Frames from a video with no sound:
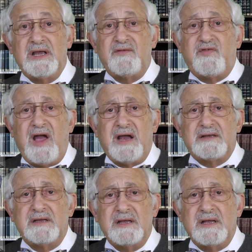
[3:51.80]
In
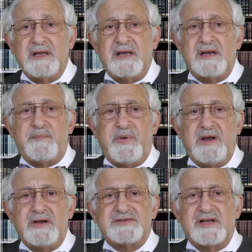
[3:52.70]
fact, it
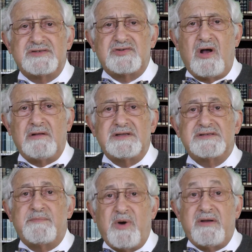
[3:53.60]
appears that salt is
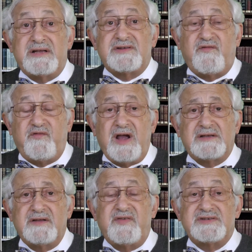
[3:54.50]
about as
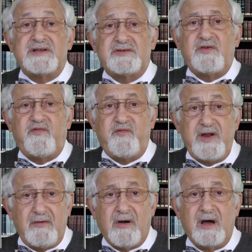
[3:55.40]
effective as
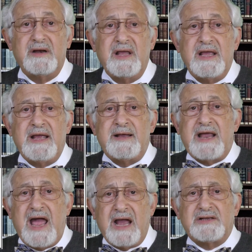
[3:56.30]
interferon in
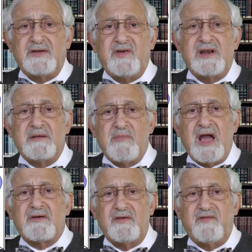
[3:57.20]
activating
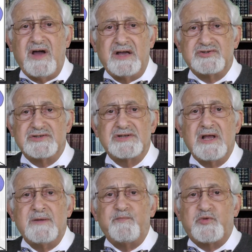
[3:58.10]
macrophages
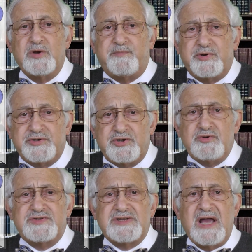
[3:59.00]
to produce